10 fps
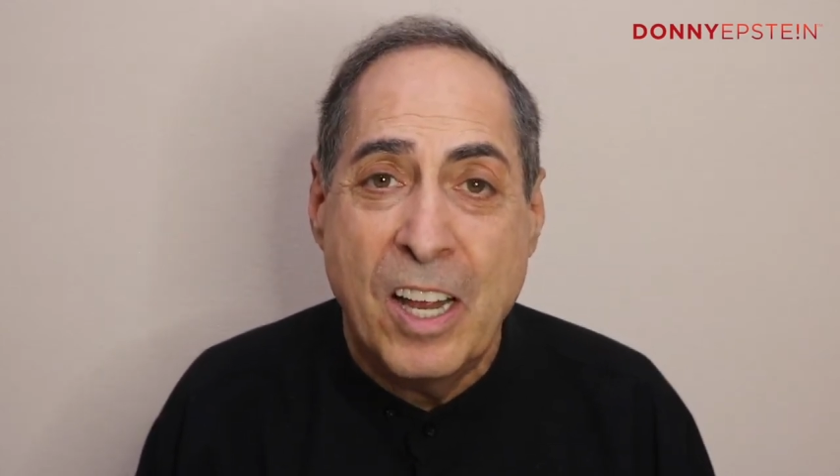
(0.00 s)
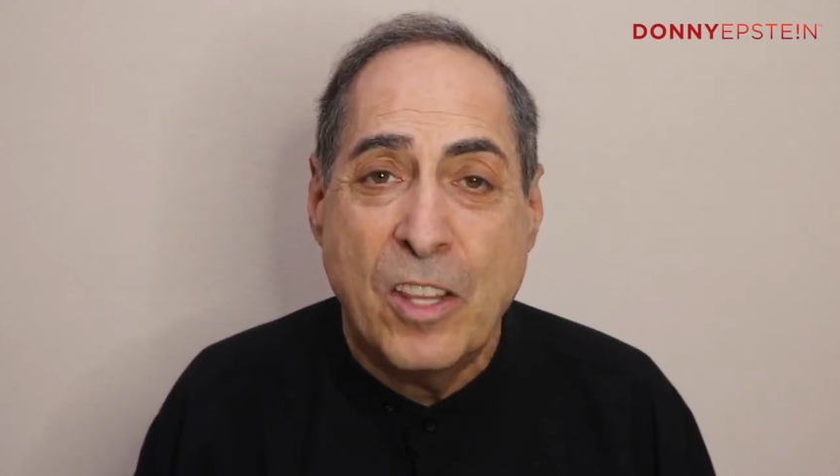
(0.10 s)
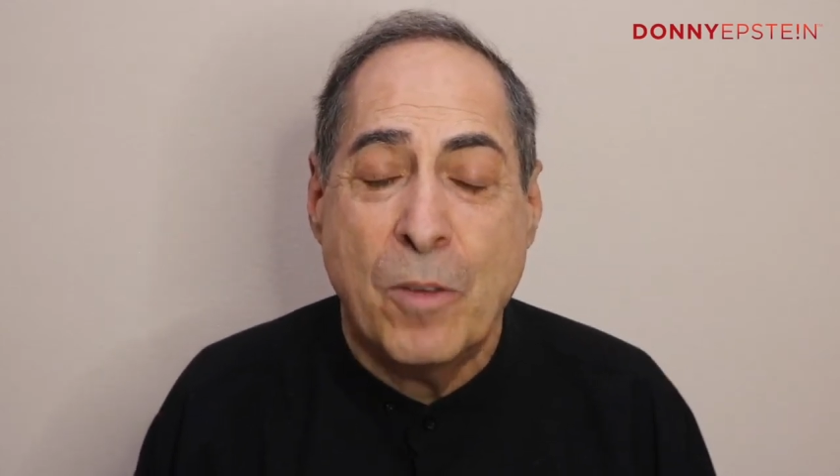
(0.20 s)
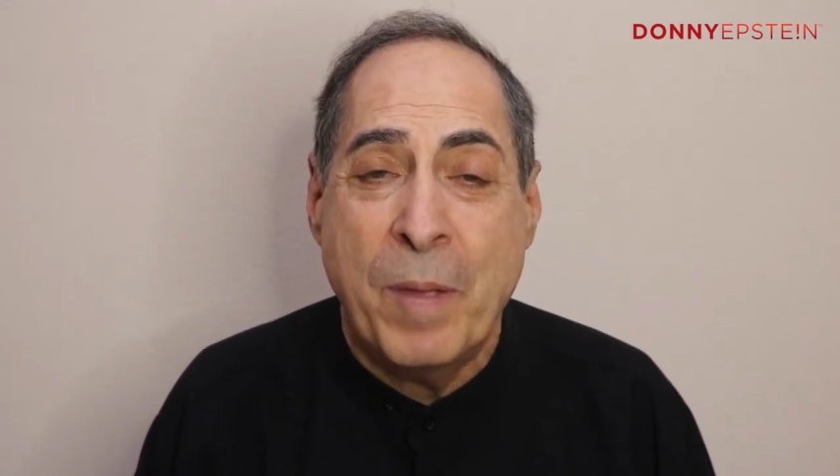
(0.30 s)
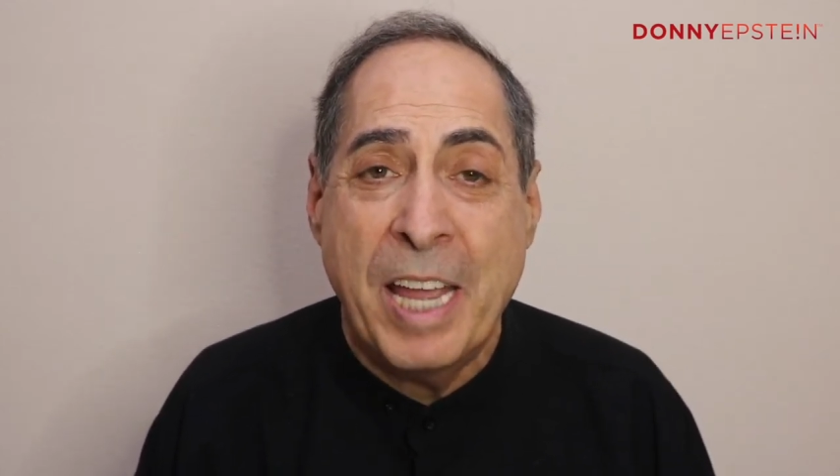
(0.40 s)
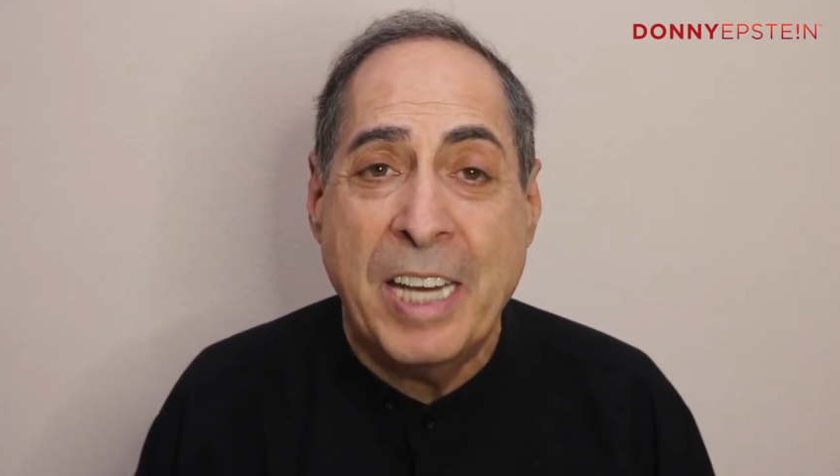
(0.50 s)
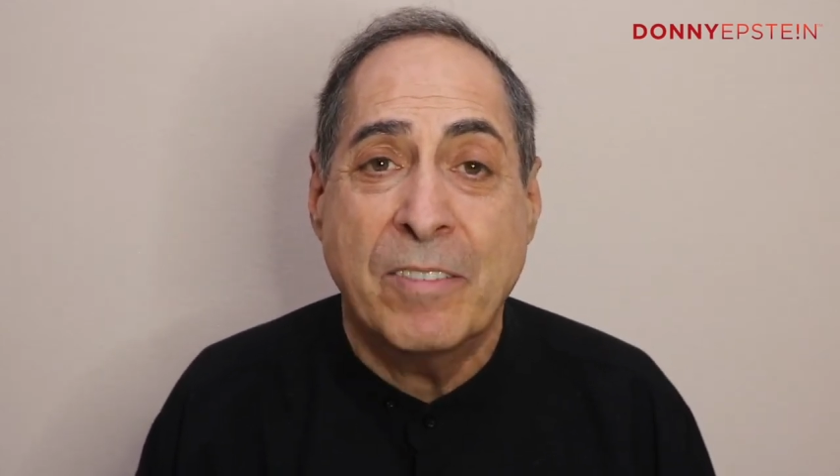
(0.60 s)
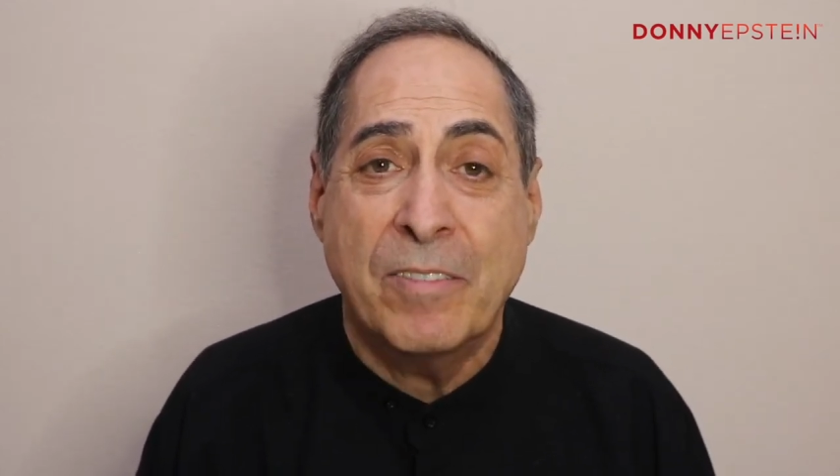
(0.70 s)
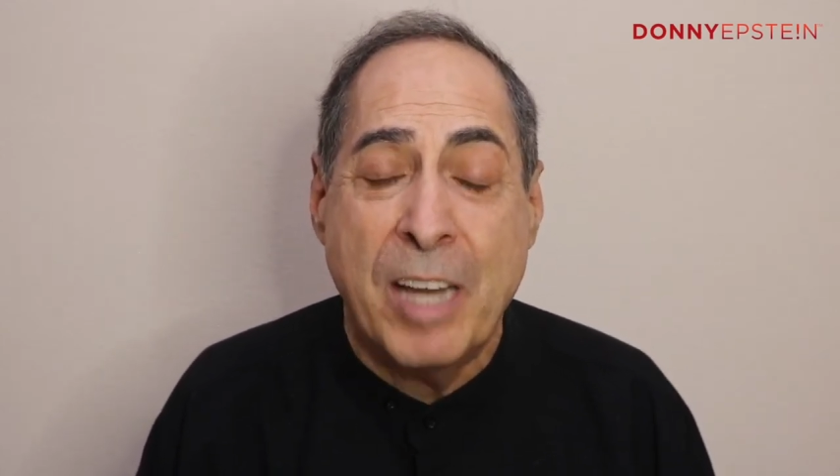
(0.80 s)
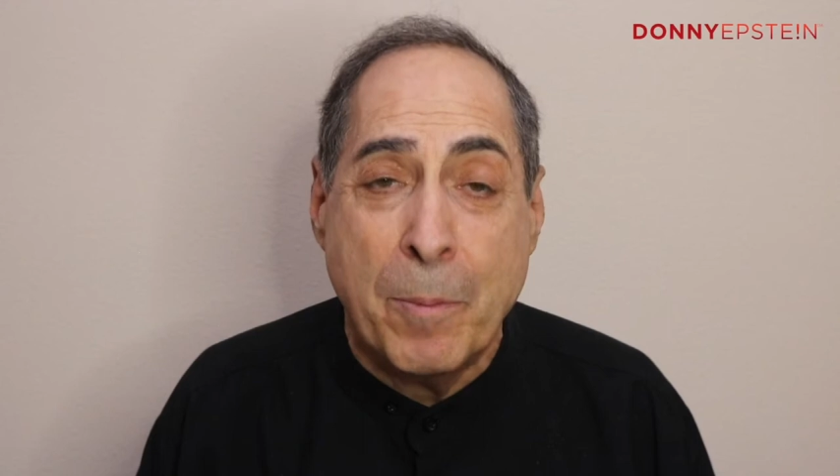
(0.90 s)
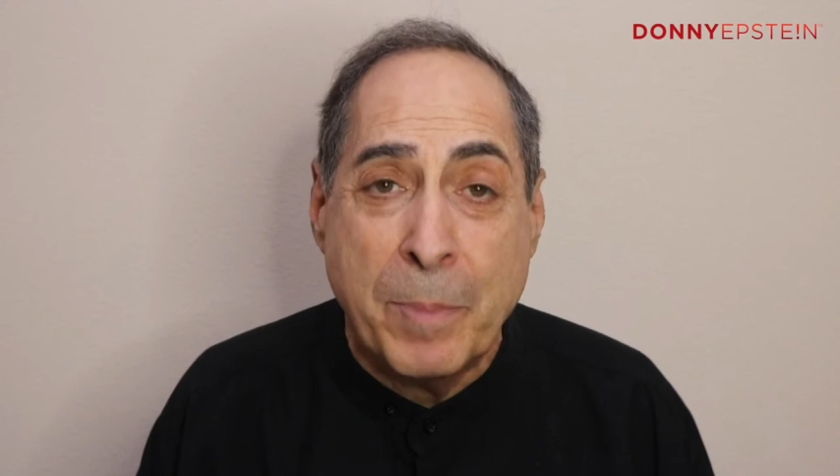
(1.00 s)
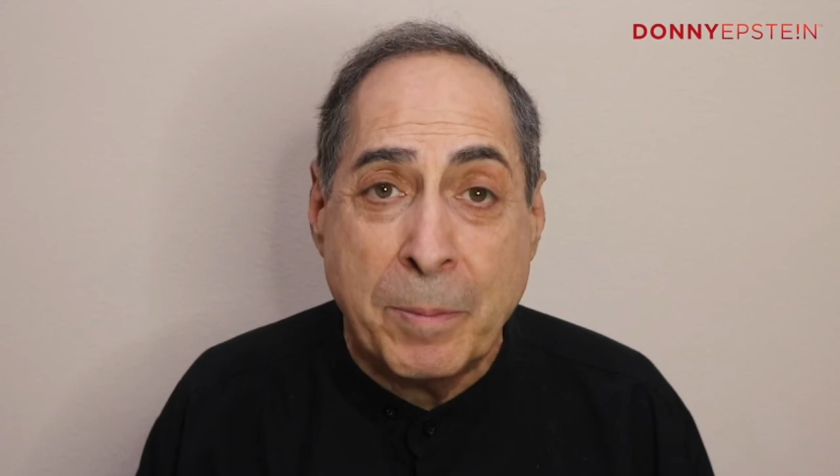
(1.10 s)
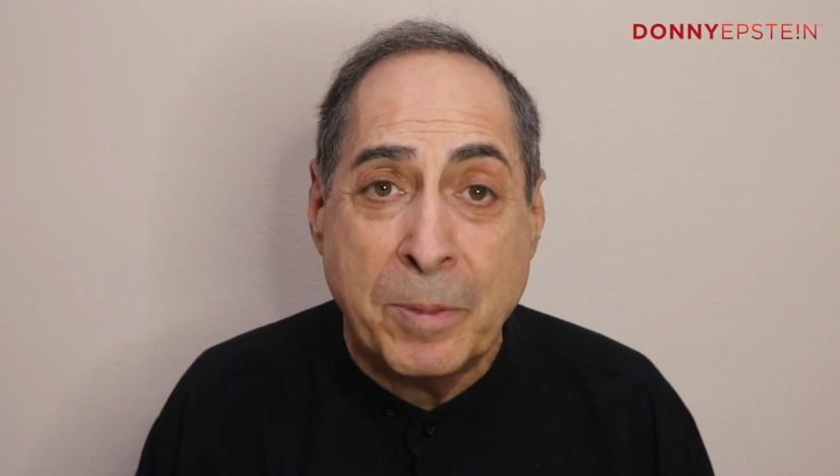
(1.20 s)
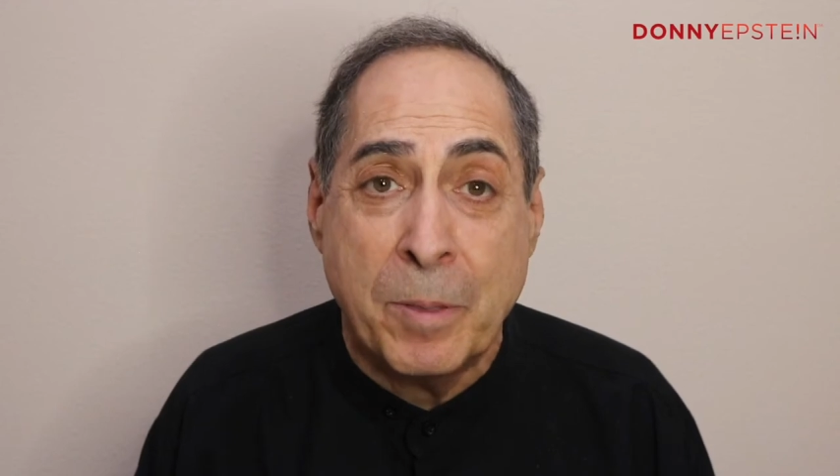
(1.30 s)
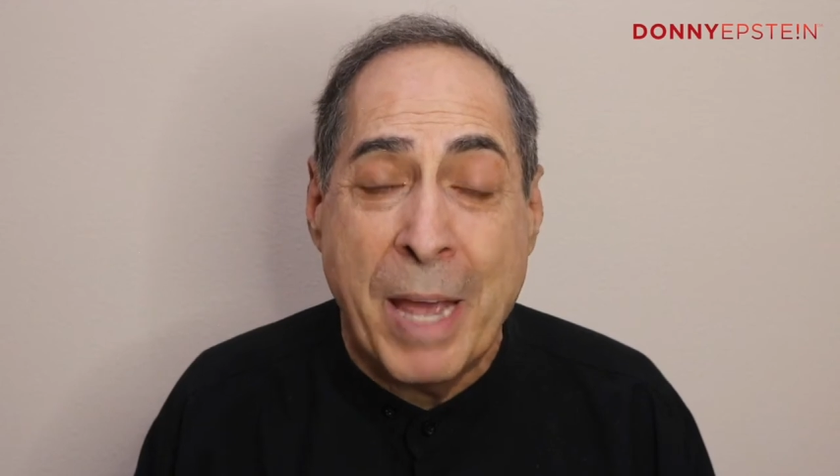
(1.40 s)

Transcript: the pain of not being able to